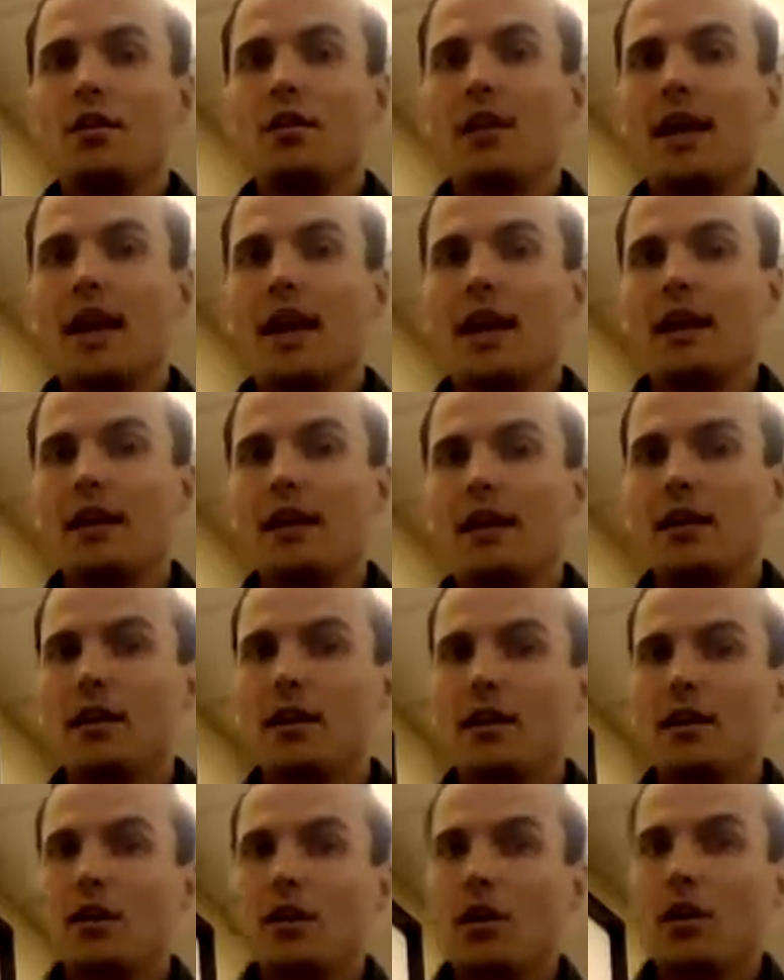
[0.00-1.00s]

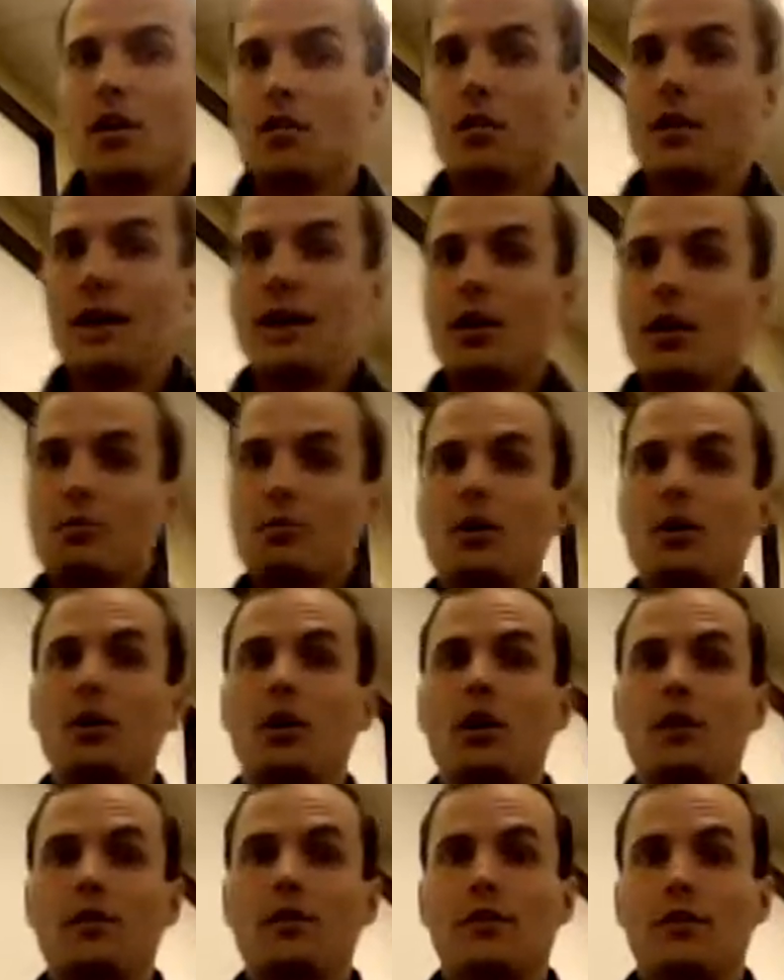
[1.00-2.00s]
then they are put
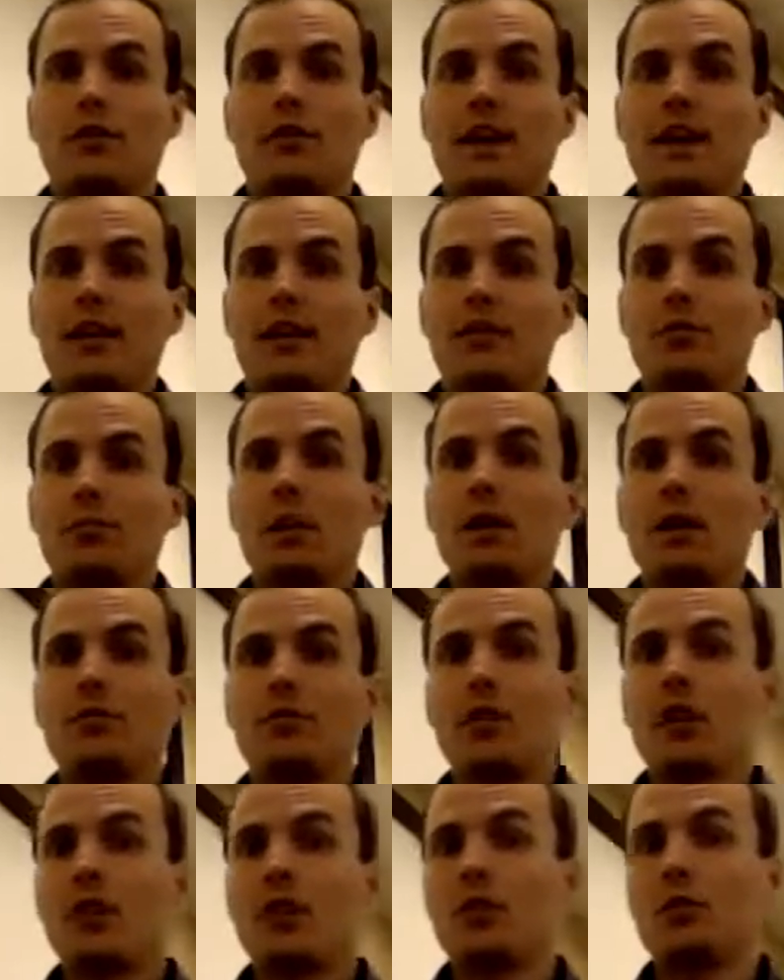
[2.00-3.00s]
onto the second spot of
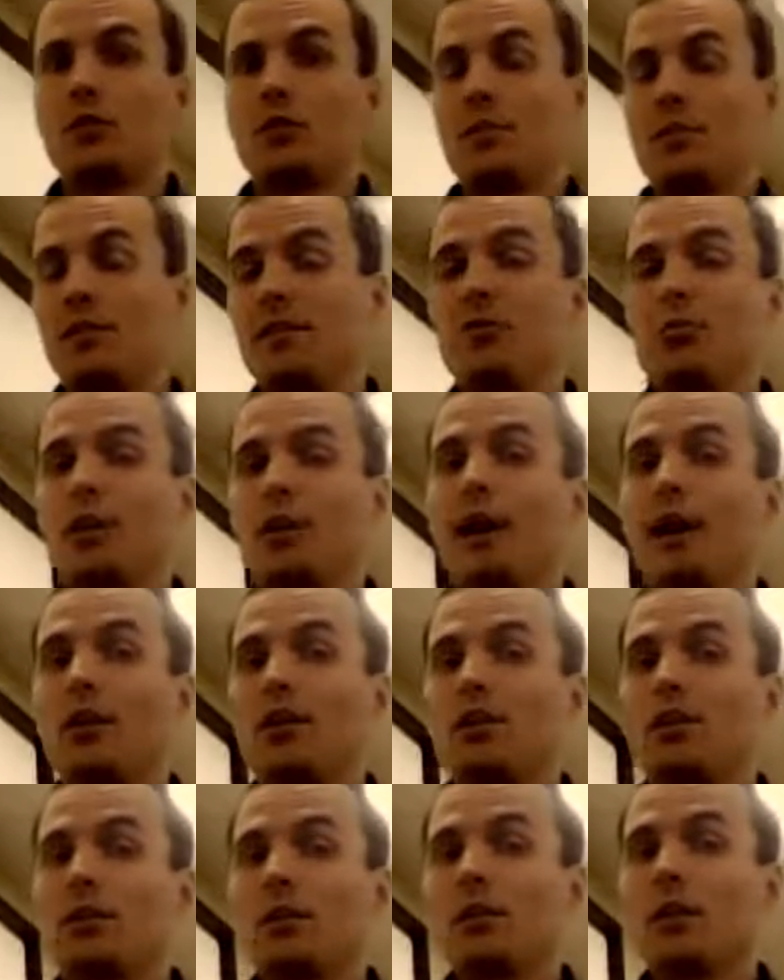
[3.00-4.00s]
phospholipids as
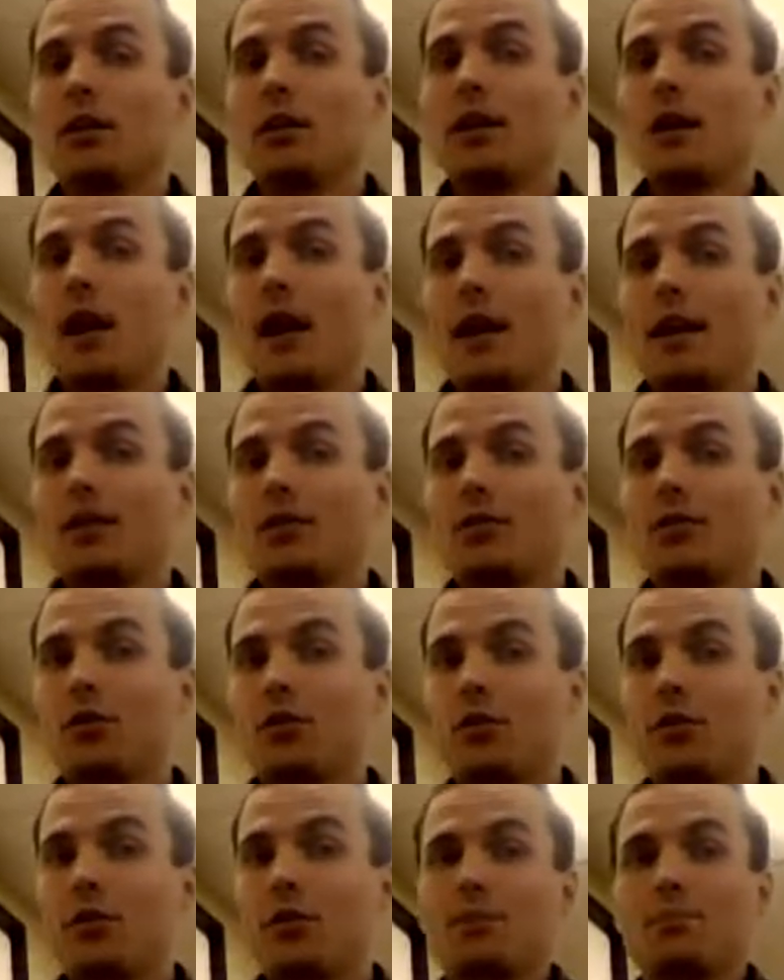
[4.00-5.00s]
well. And so
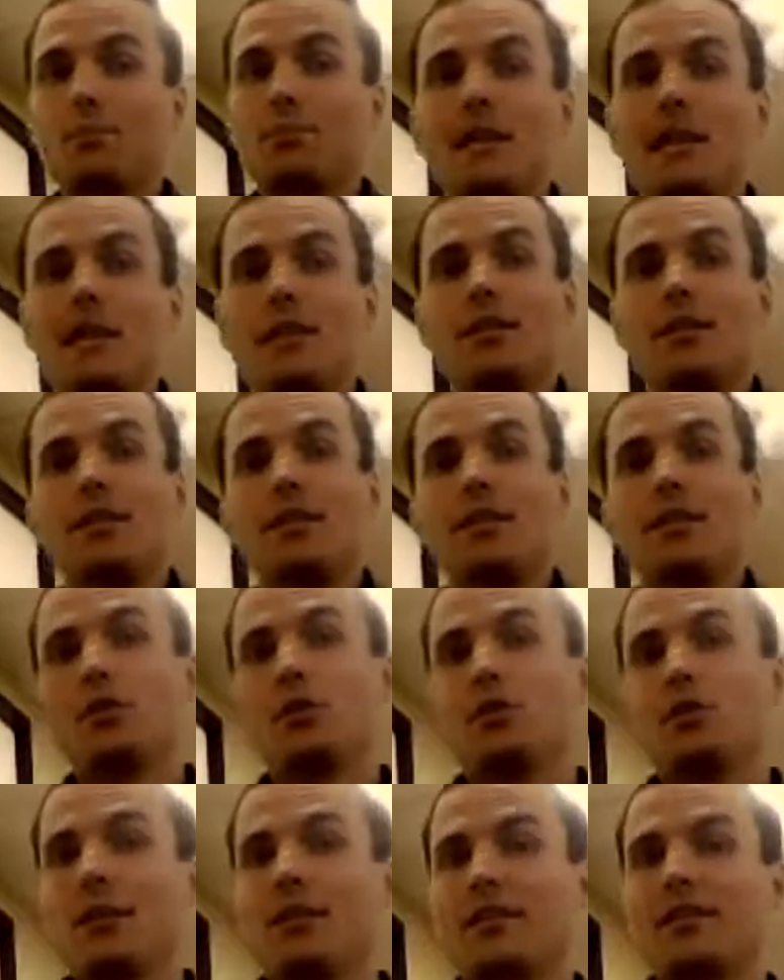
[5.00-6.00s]
they compete for
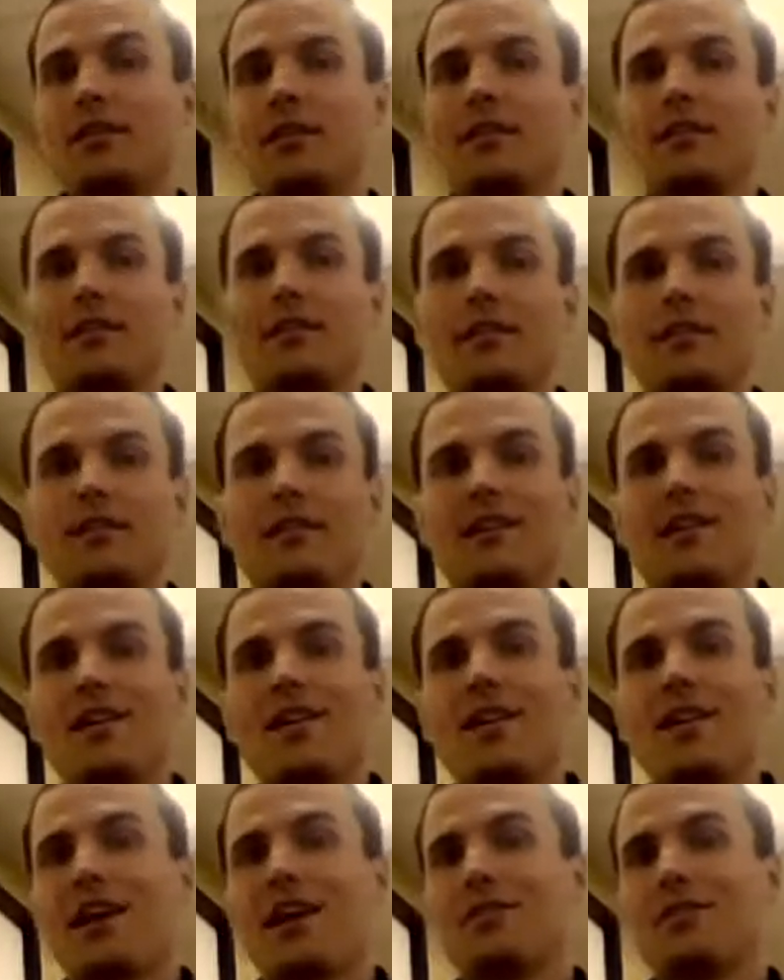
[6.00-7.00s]
the omega-6s.
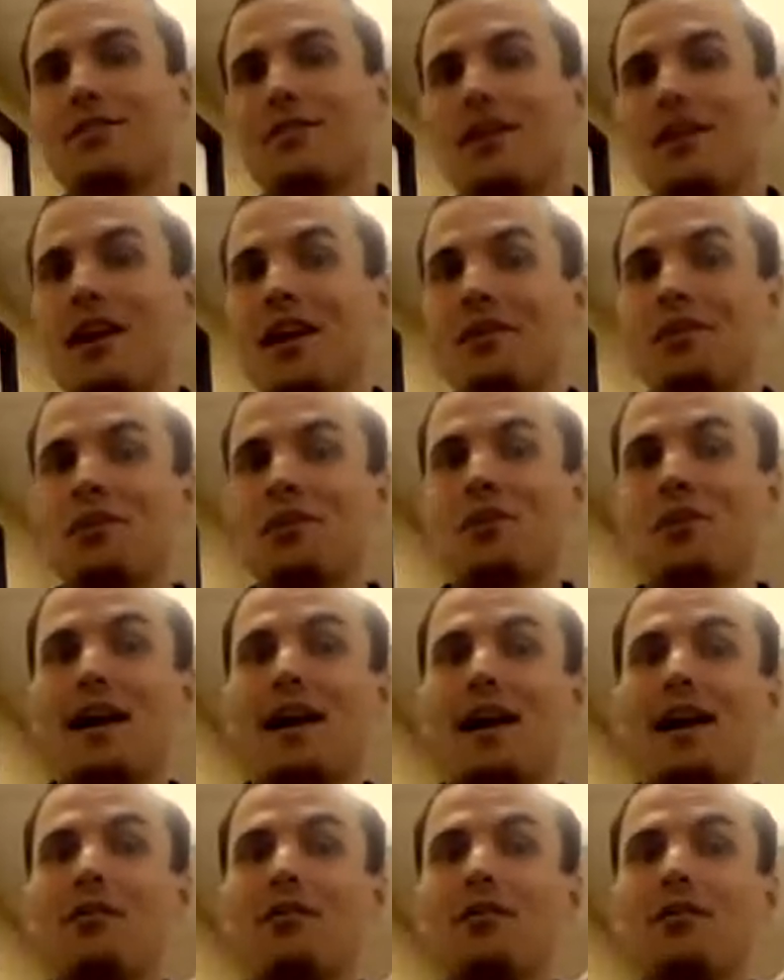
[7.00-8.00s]
And so then when you
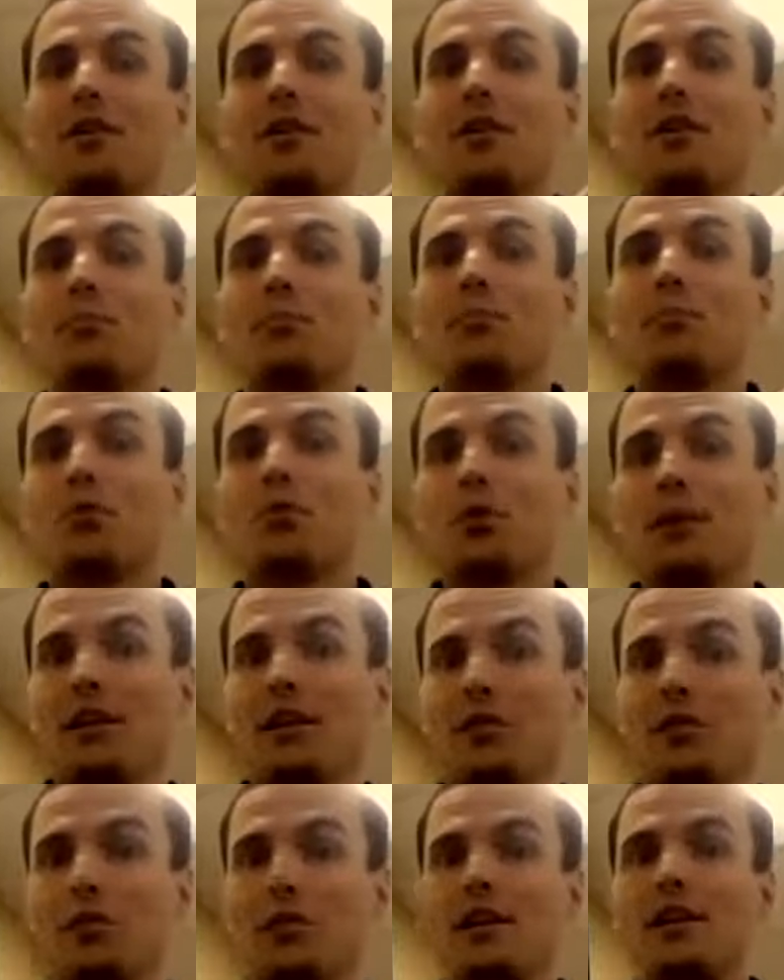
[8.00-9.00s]
have more
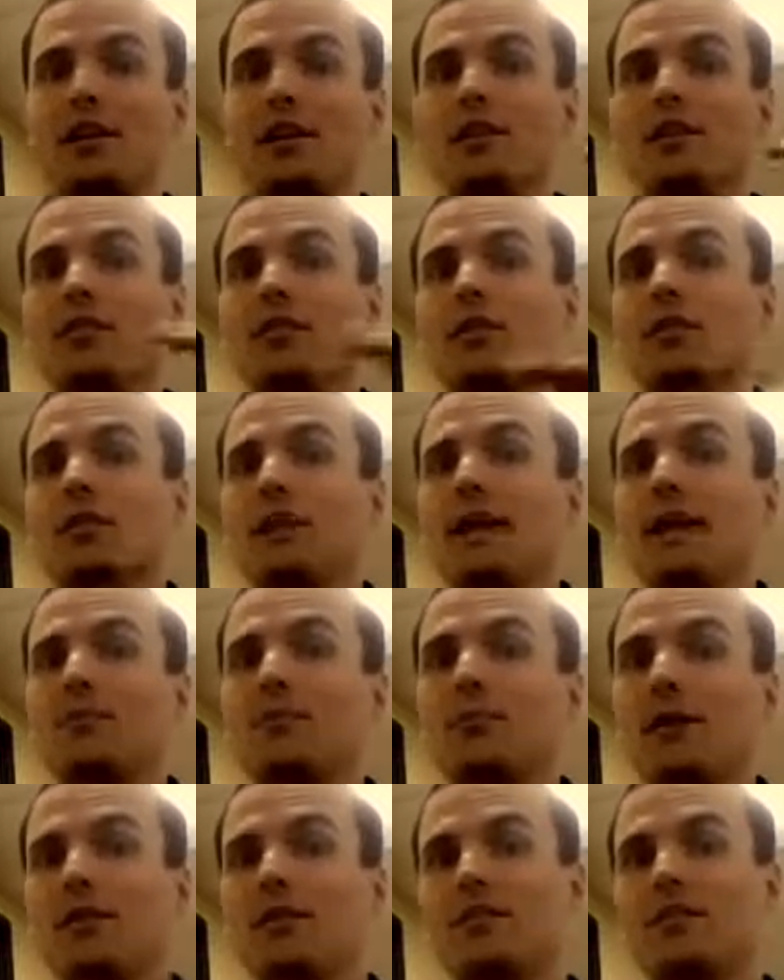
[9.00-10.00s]
omega-3s, less
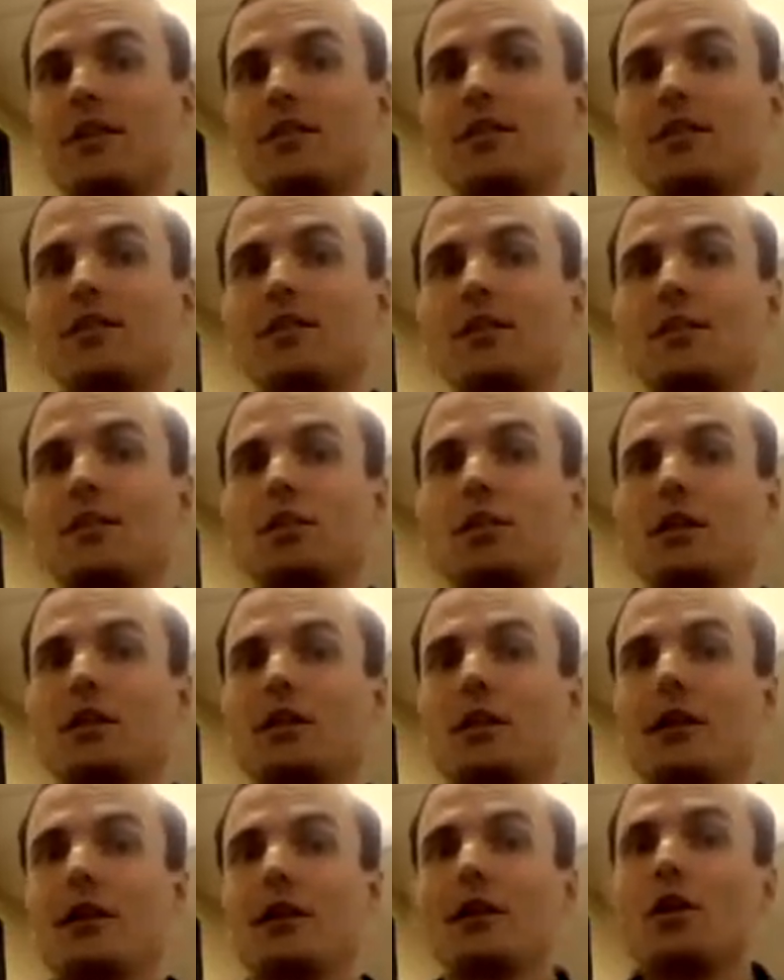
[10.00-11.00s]
omega-6s get put
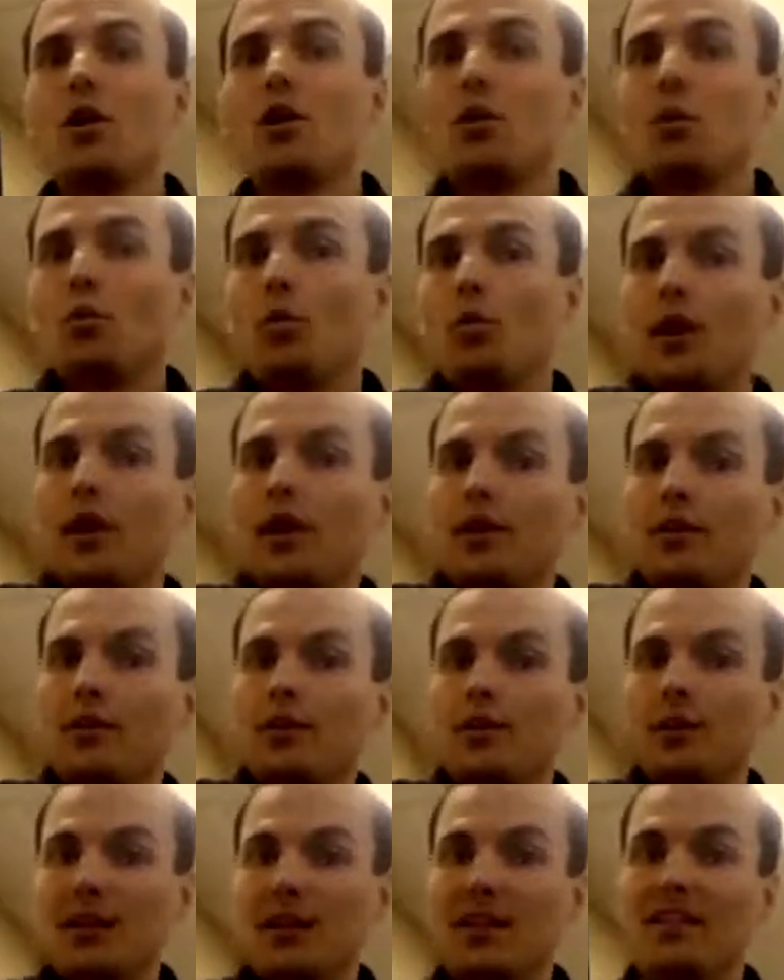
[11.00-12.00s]
on there. When
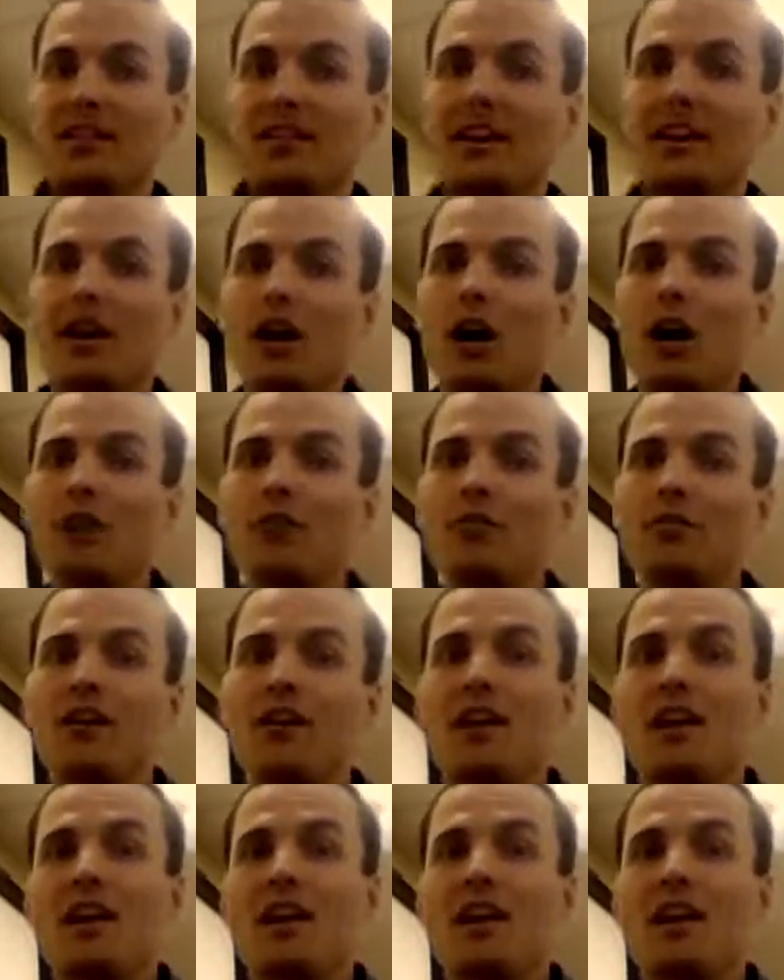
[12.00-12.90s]
something gets cut off,